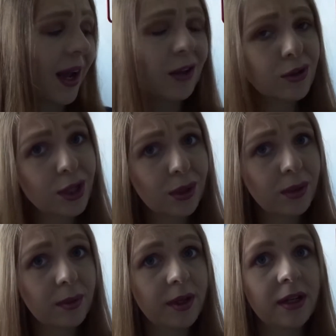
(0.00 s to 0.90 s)
I also don't
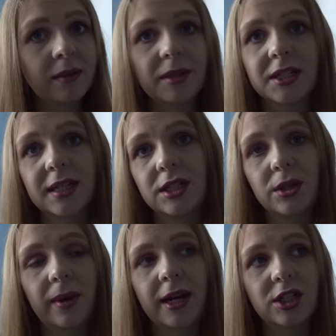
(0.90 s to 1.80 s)
want to burn because I
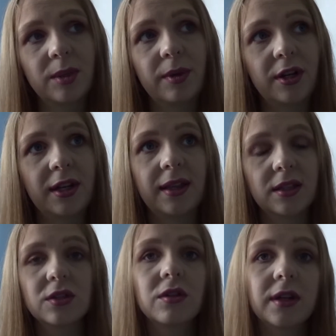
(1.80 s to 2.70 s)
do actually burn in
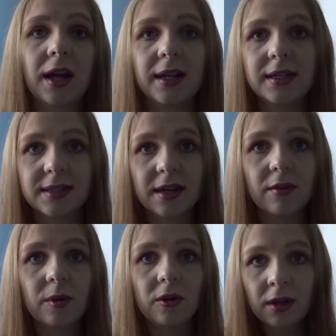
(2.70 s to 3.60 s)
the sun and it is
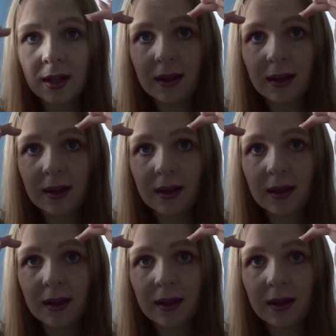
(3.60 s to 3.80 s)
terrible.